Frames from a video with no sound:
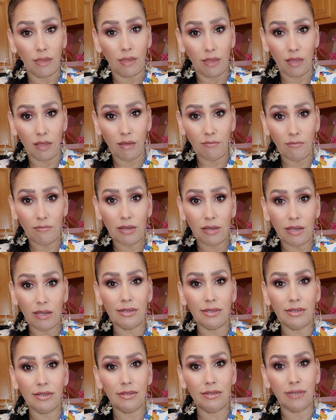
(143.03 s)
If
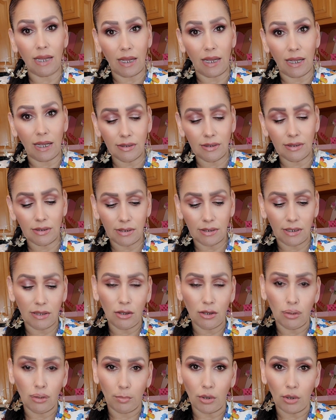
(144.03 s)
it does in
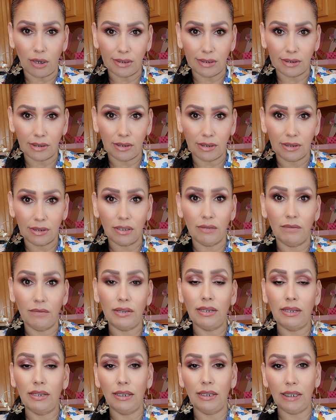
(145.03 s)
the process
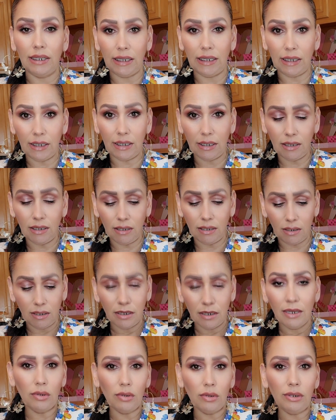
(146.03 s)
of kneading it,
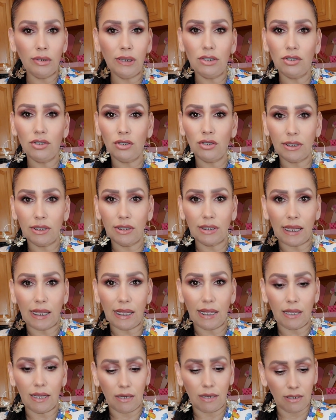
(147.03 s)
you will need to just
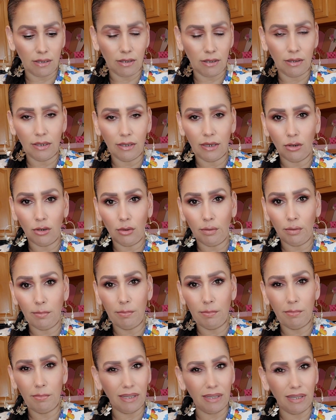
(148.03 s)
add little
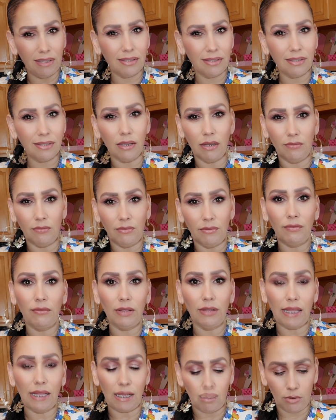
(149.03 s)
bits of
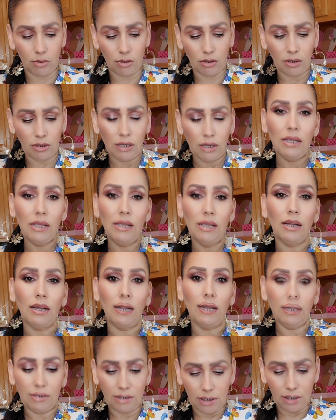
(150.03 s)
flour
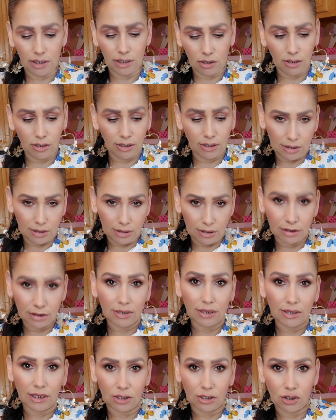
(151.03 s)
until it doesn't
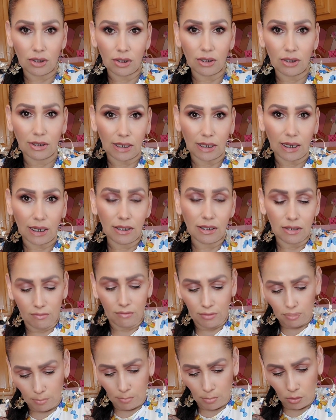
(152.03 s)
stick to the sides
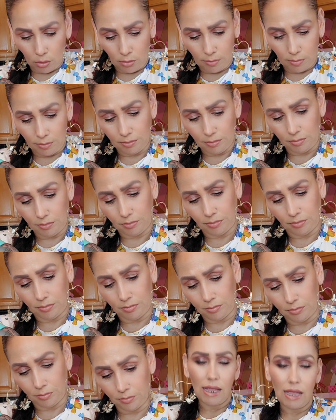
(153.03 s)
of the bowl.
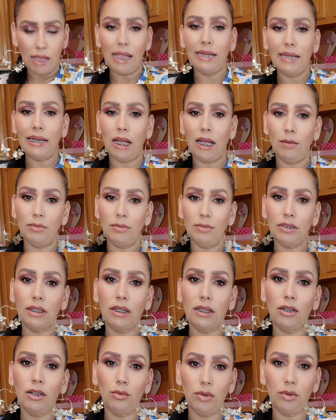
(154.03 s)
And now I'm just
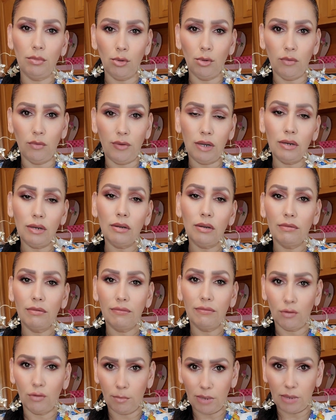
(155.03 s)
going to remove it
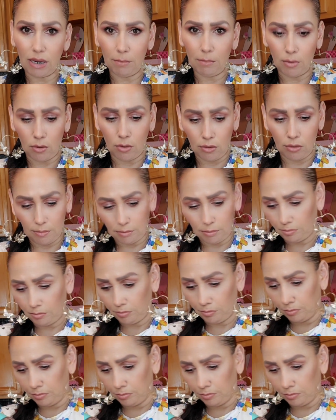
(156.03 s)
from my bowl.